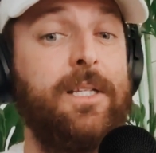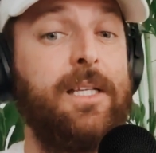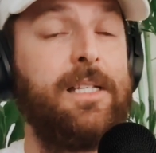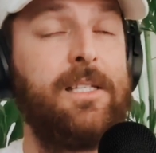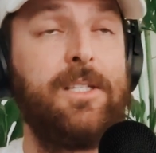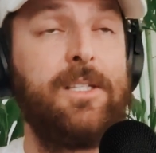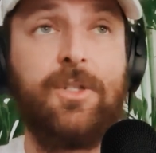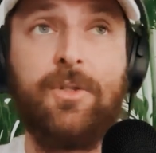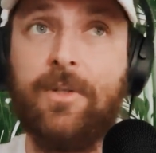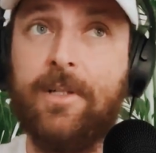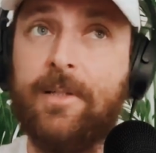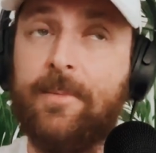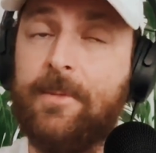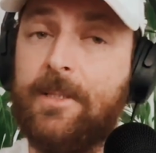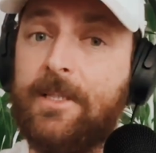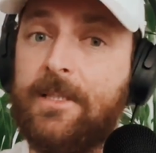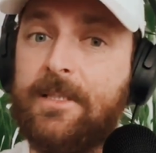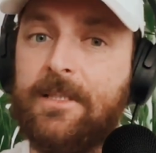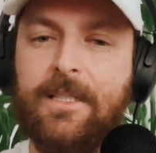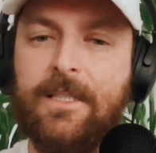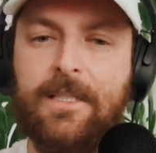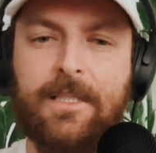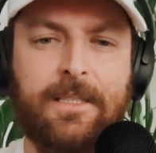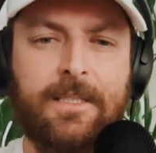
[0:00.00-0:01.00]
years of
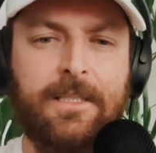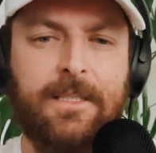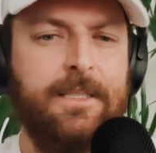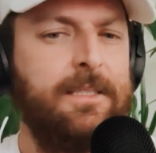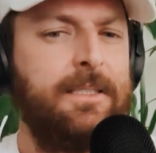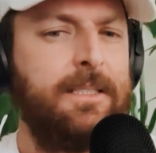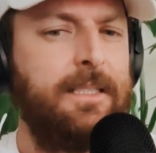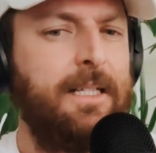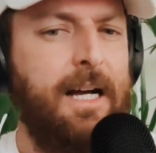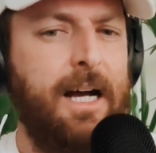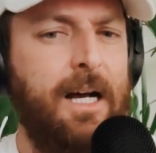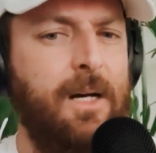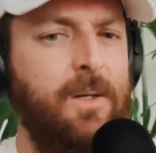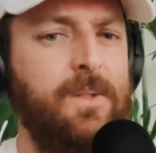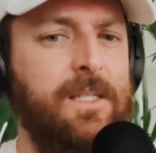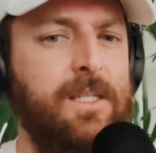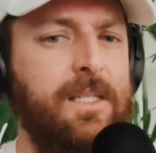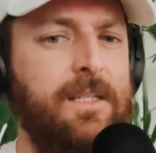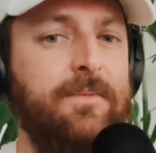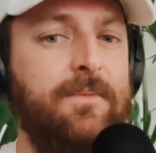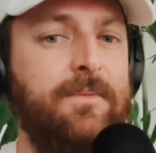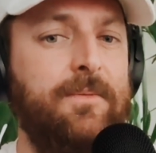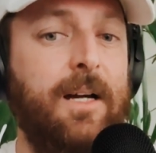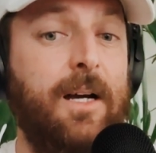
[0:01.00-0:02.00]
treatment, I was
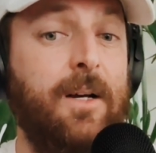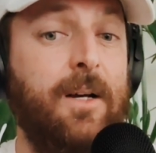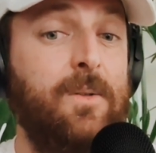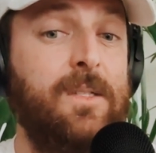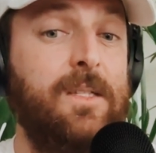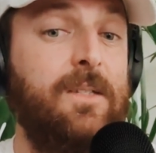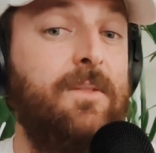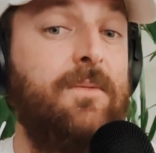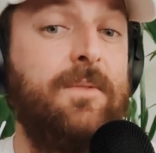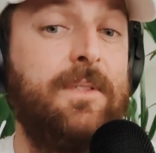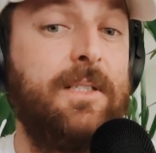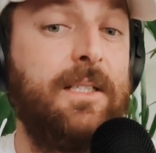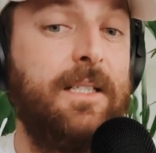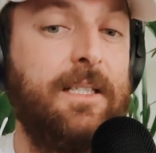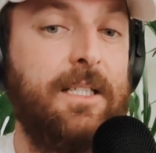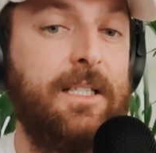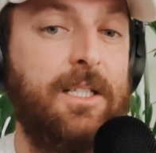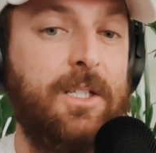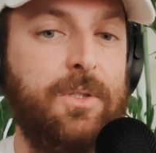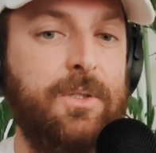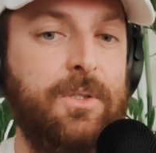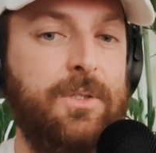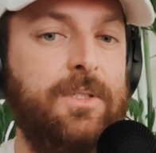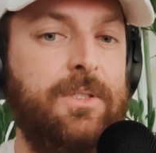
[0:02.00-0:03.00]
in really
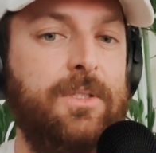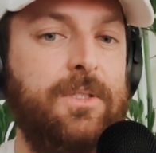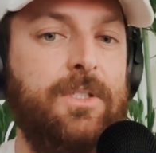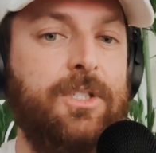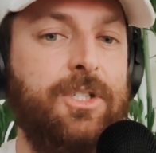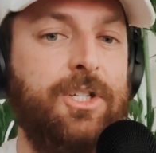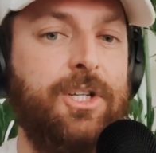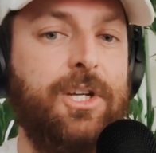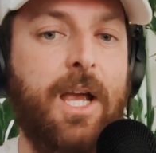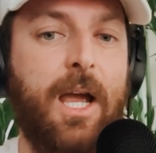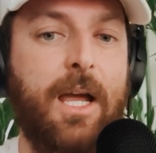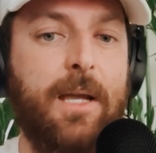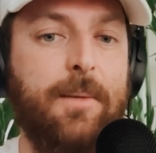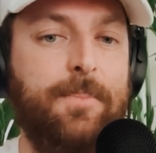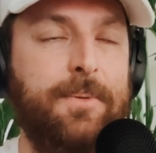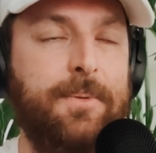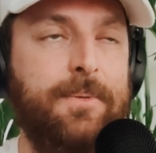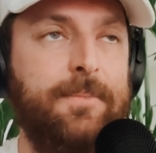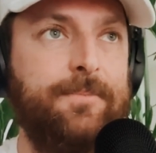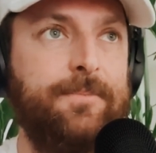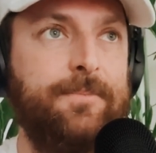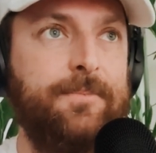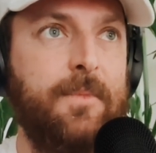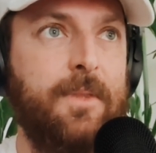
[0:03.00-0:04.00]
good shape.
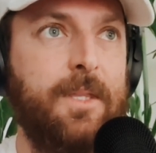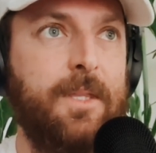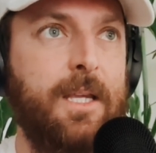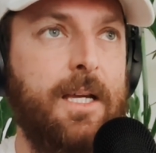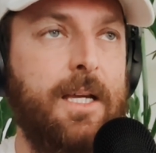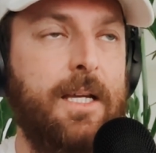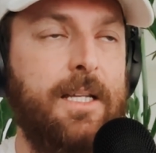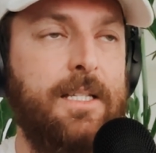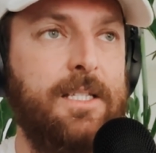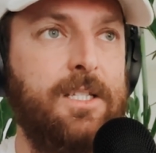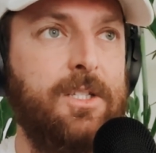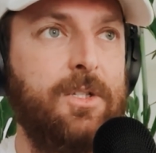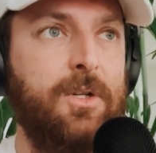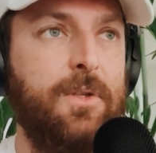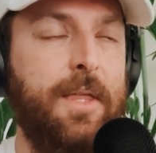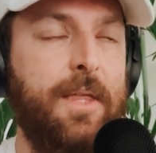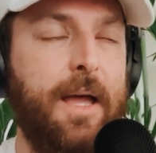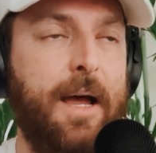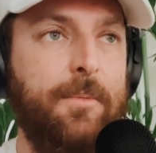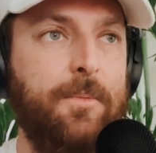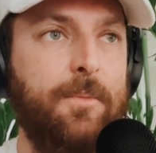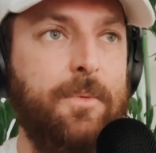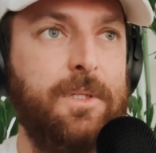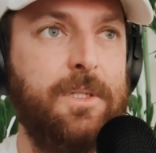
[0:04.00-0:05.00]
And so
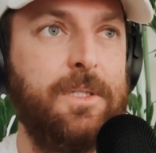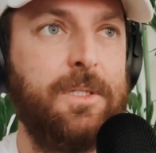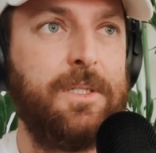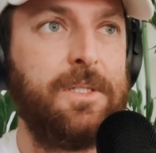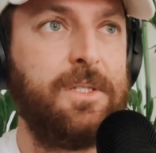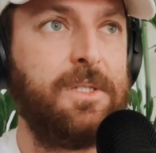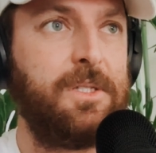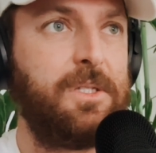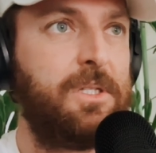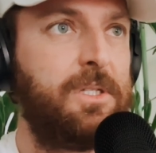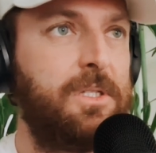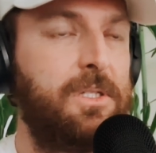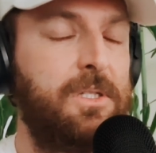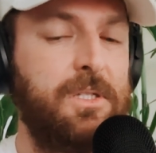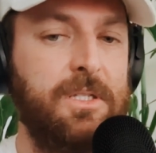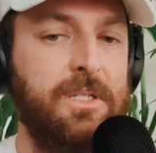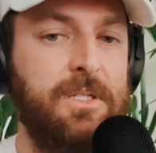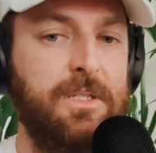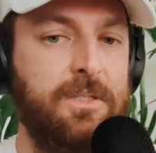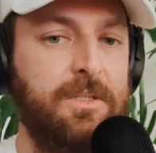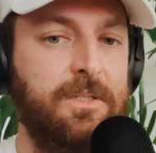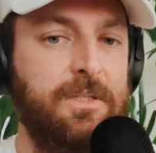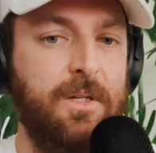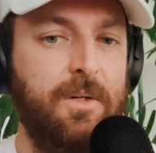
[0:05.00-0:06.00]
that was,
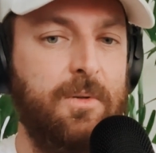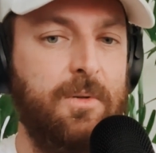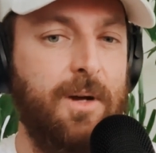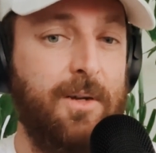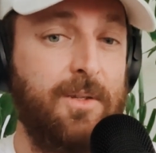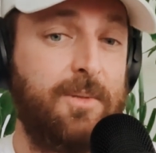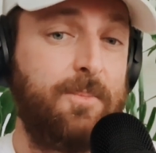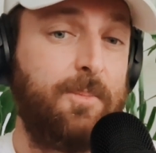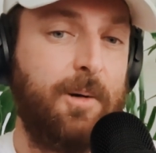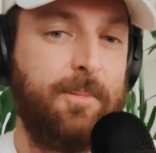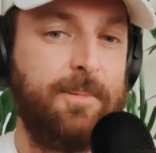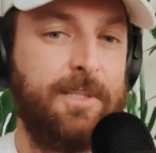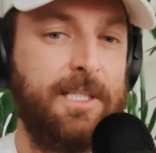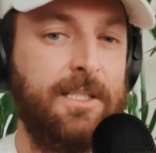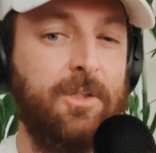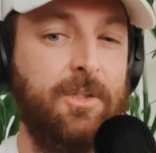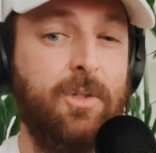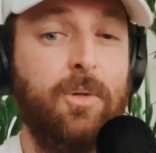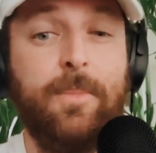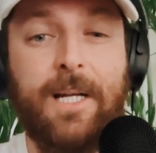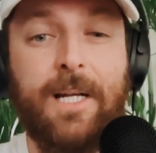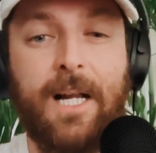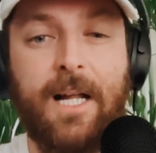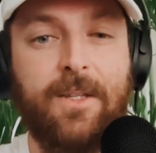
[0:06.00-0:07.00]
I was probably a
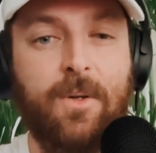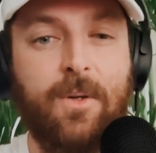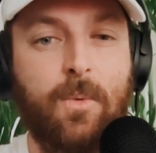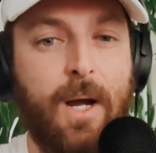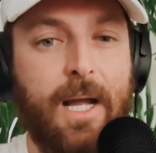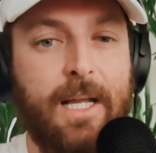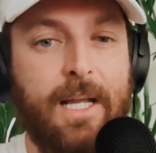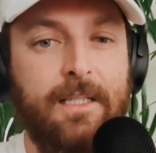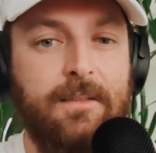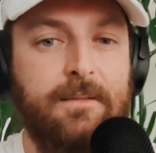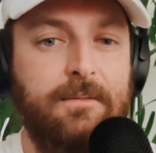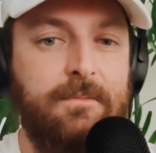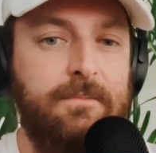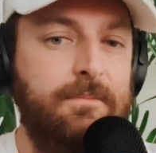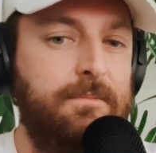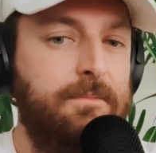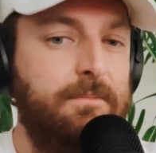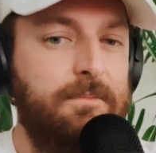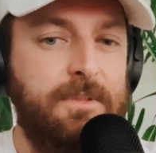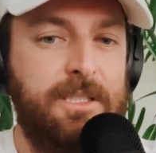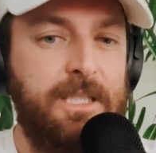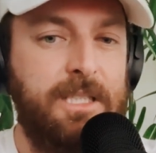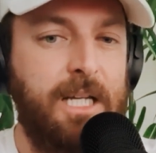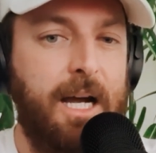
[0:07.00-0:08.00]
little bit underweight.
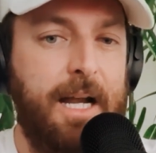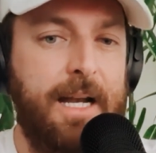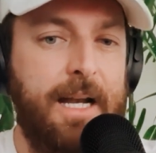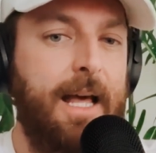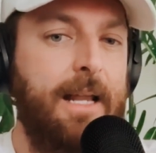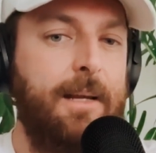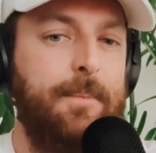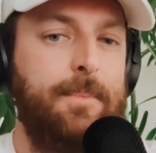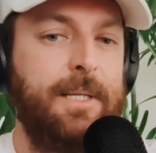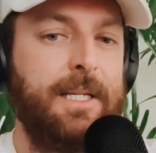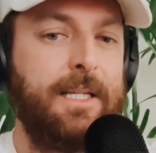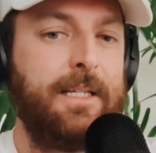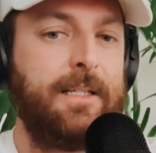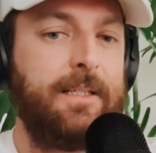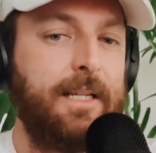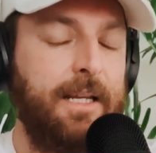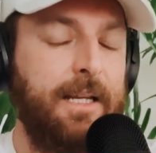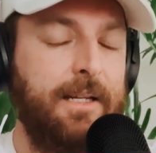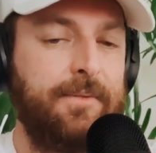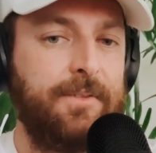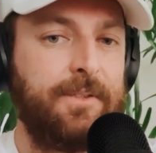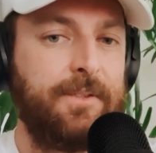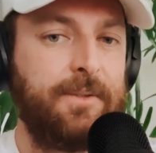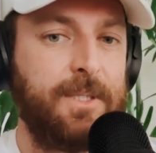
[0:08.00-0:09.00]
Diet had a big
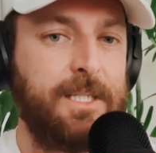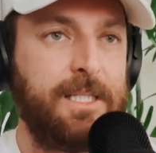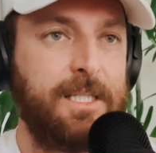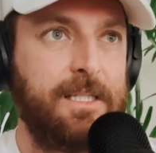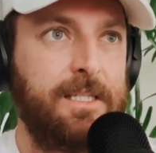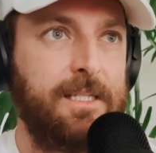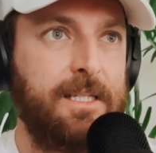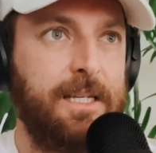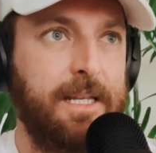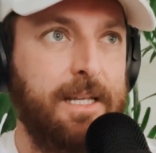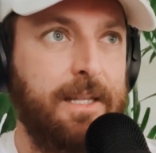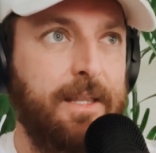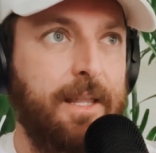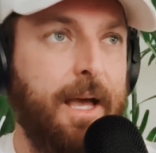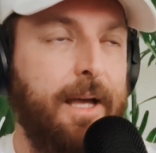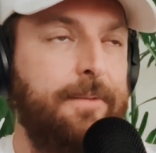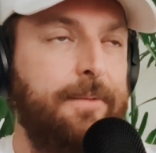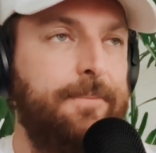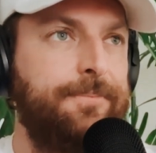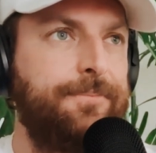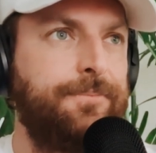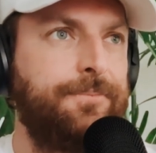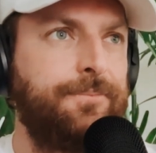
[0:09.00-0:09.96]
influence in that,